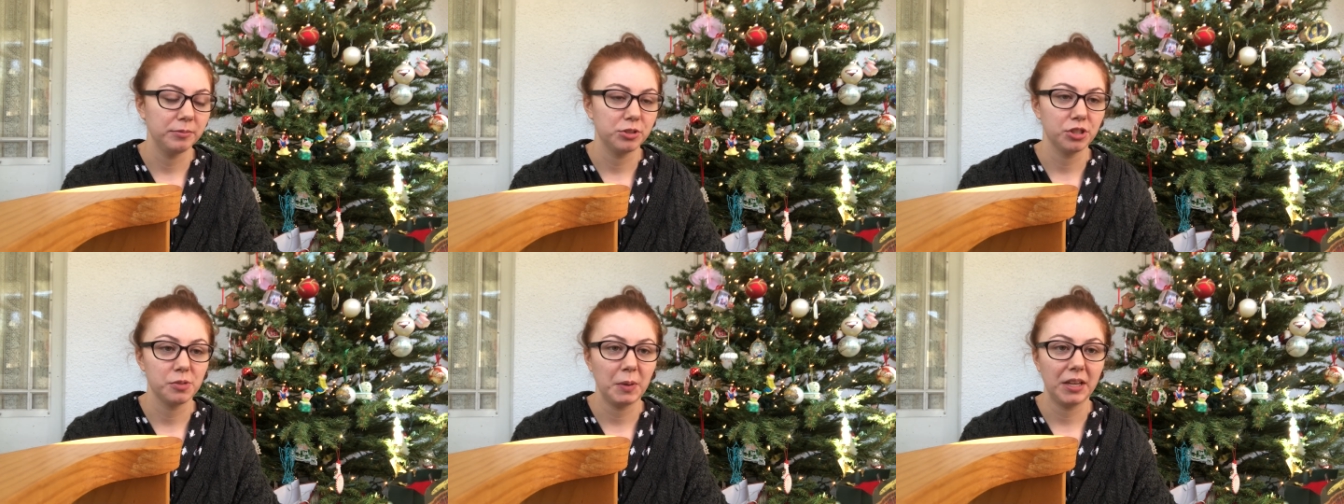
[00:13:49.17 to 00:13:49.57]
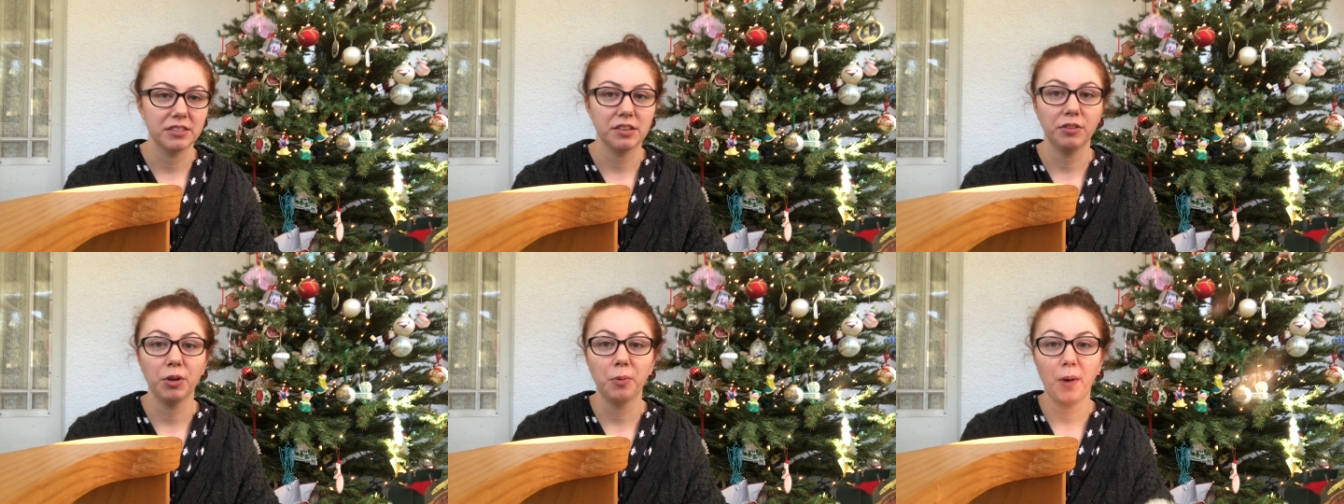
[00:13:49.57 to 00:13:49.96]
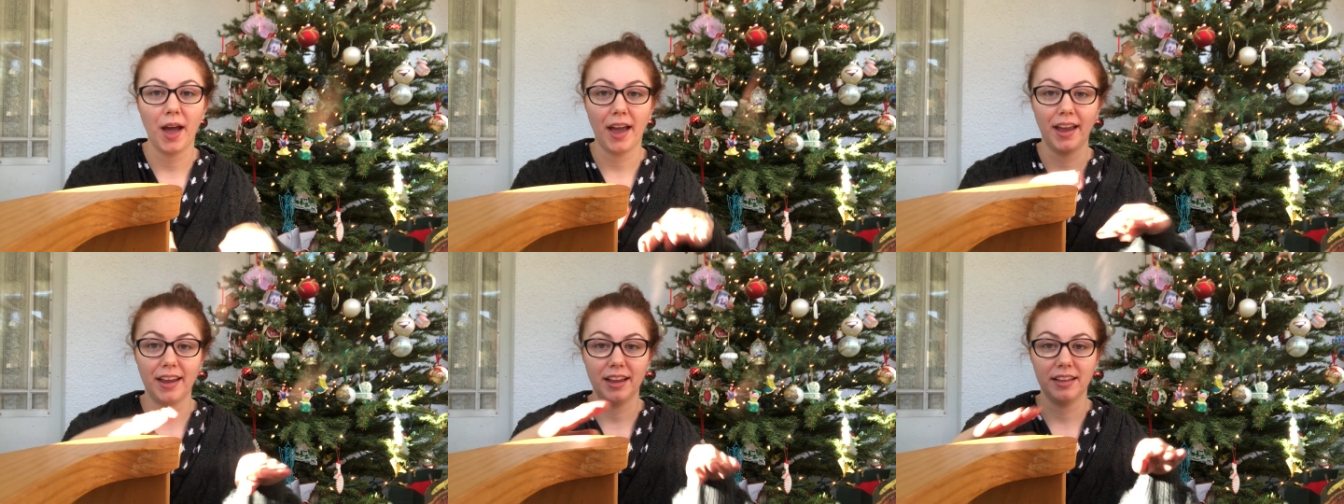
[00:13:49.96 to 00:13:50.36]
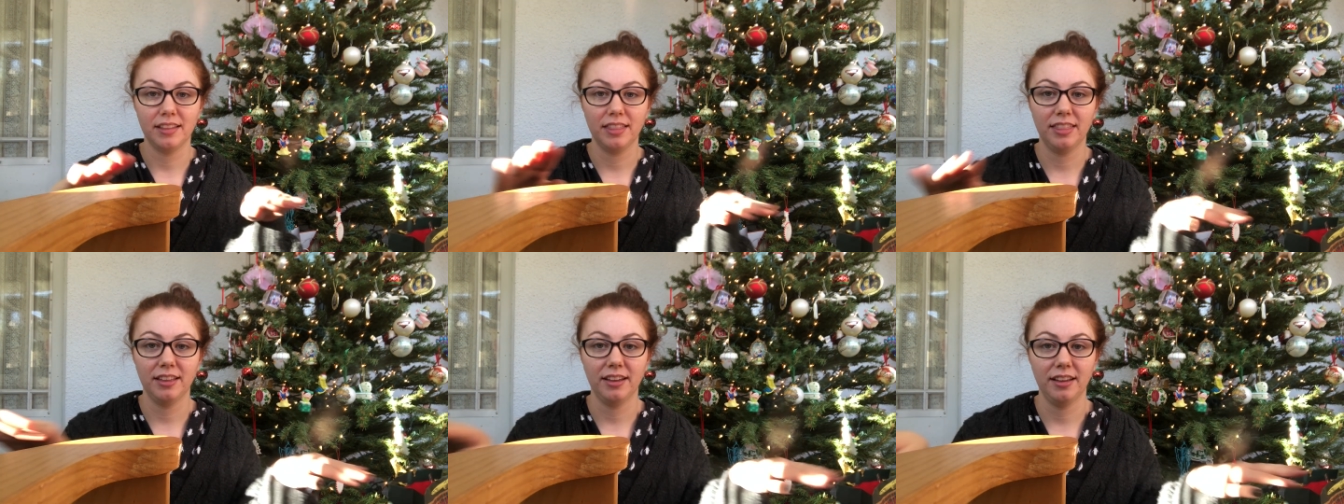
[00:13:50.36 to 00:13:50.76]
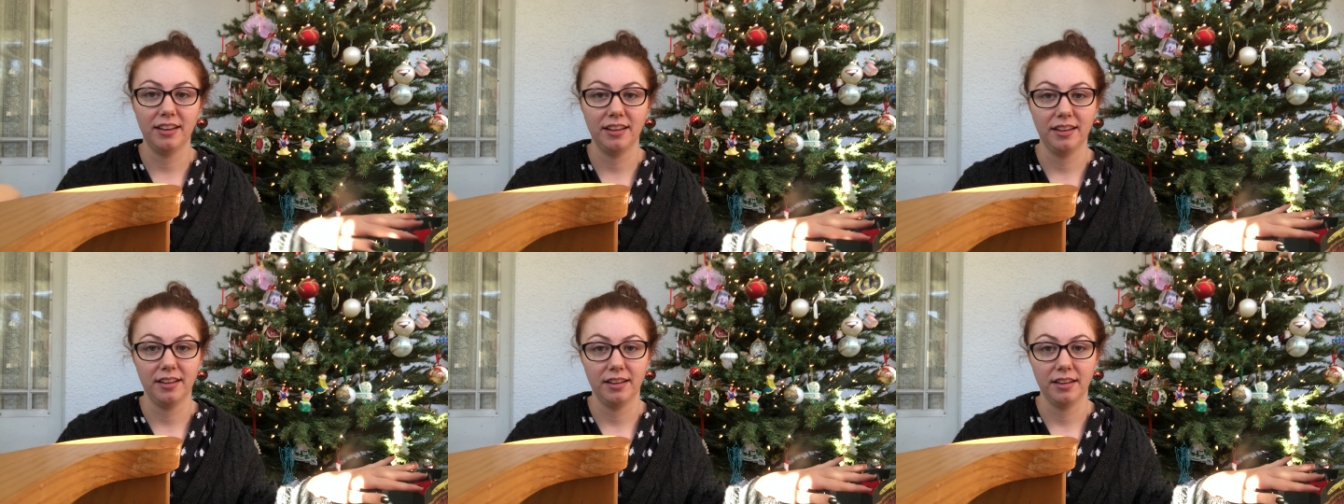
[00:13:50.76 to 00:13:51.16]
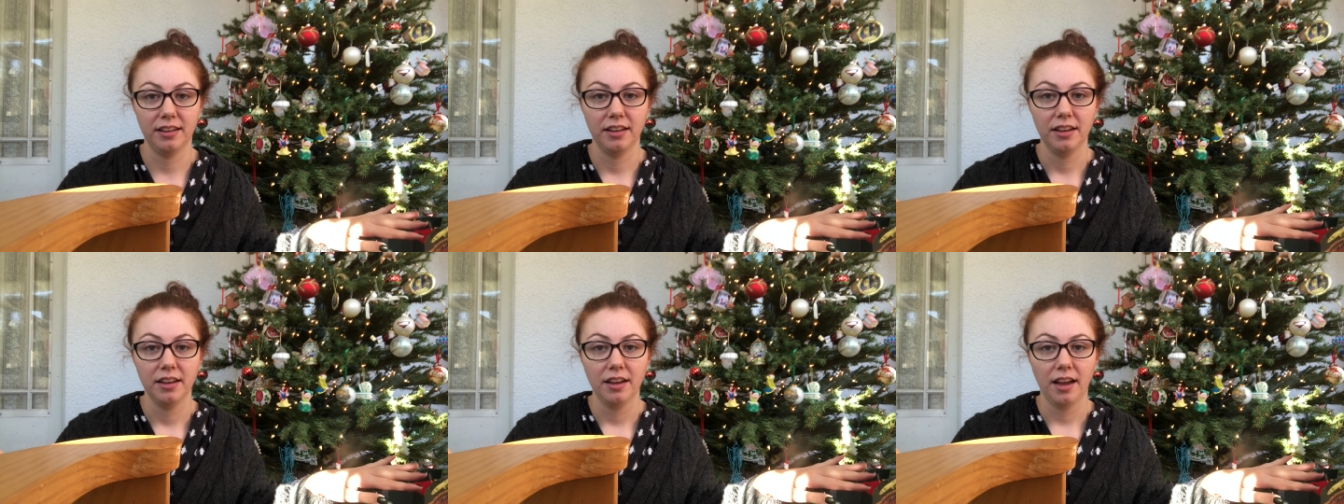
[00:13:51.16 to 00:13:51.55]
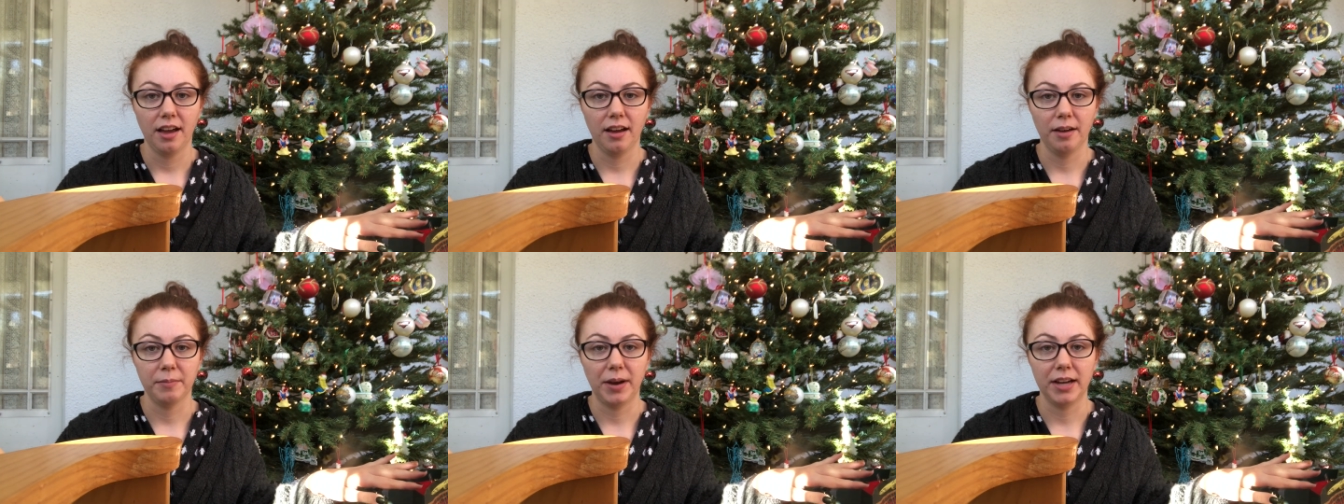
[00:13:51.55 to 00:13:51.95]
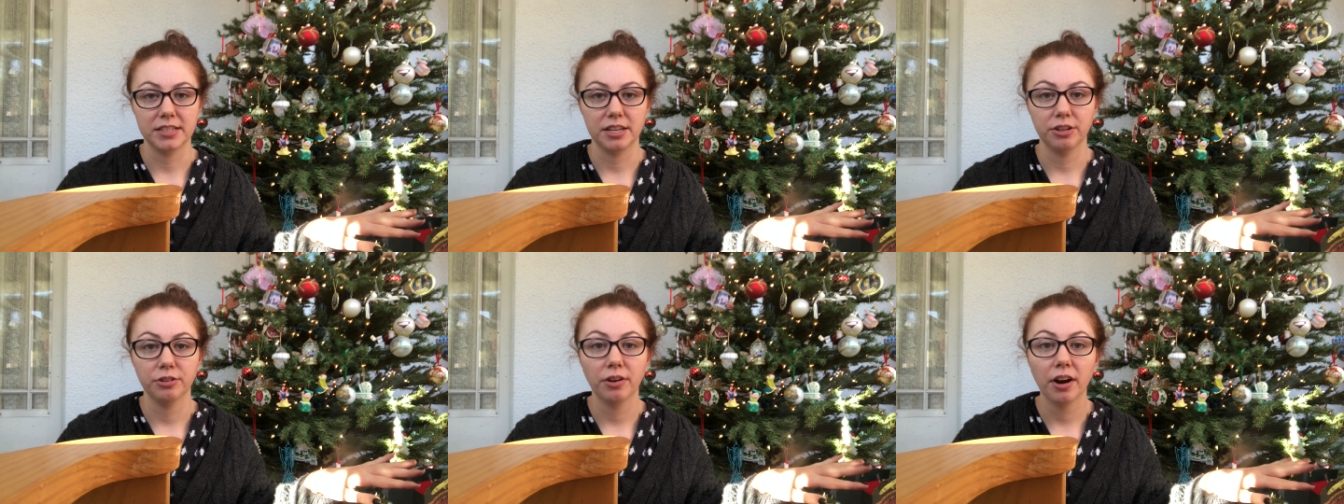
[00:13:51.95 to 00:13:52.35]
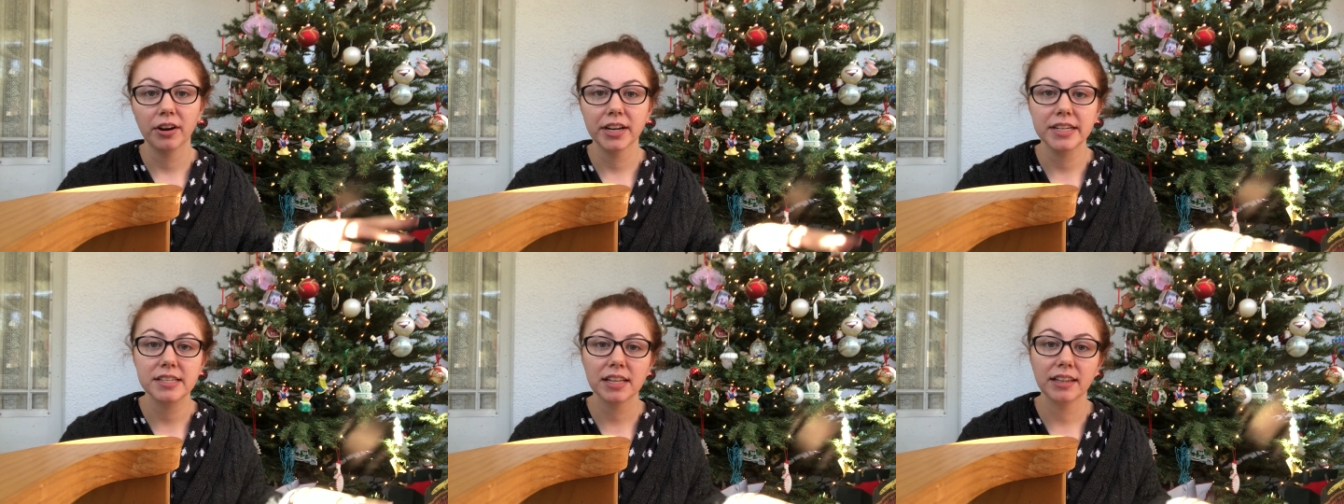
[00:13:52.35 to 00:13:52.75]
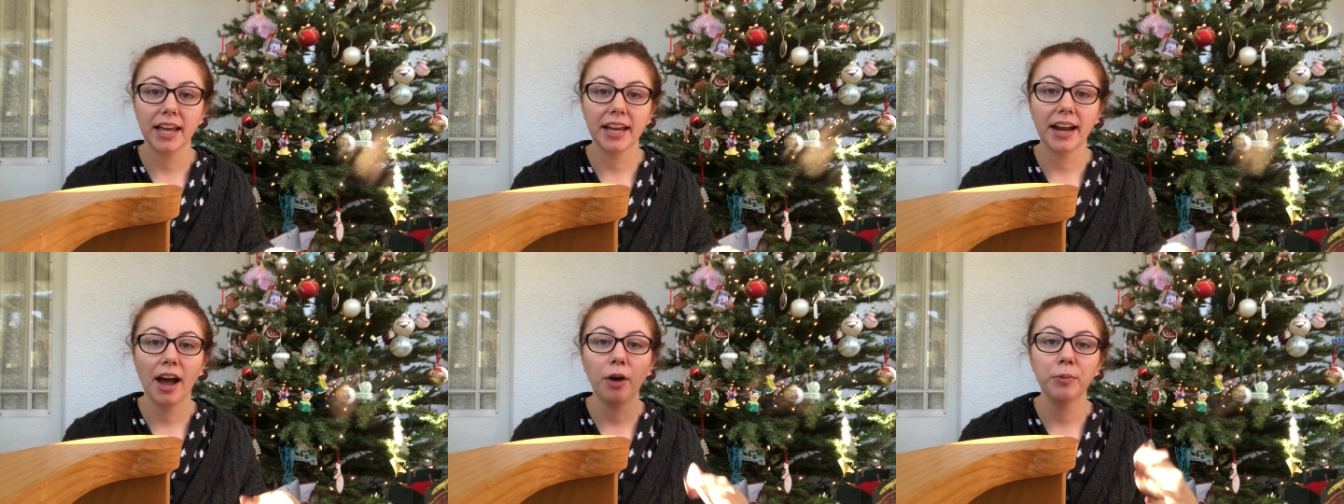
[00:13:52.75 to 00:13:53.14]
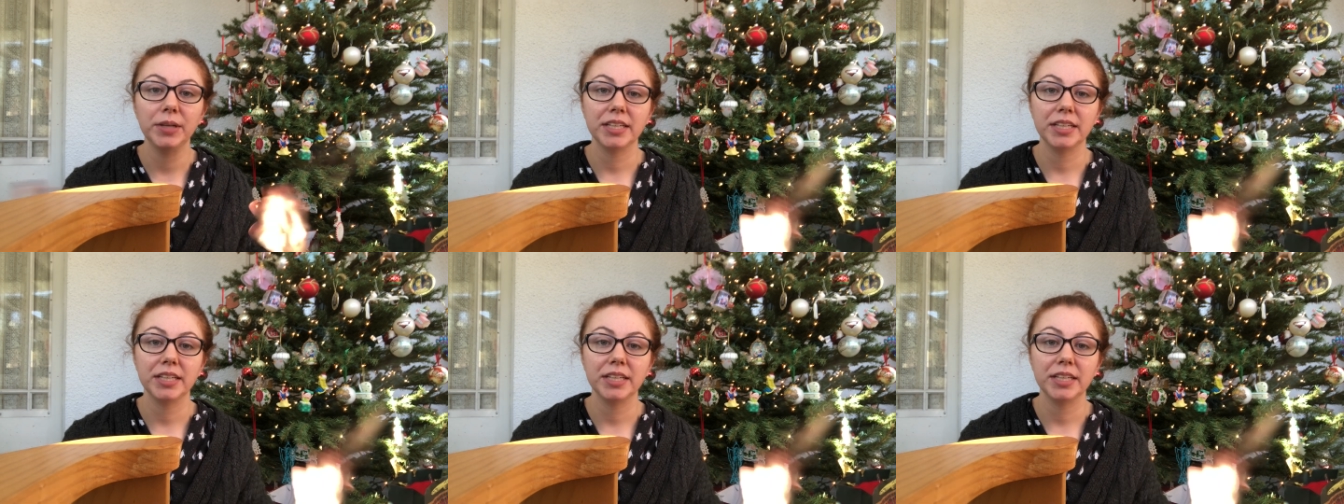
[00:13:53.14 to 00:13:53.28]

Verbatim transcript: just because of the way the um, itineraries laid out.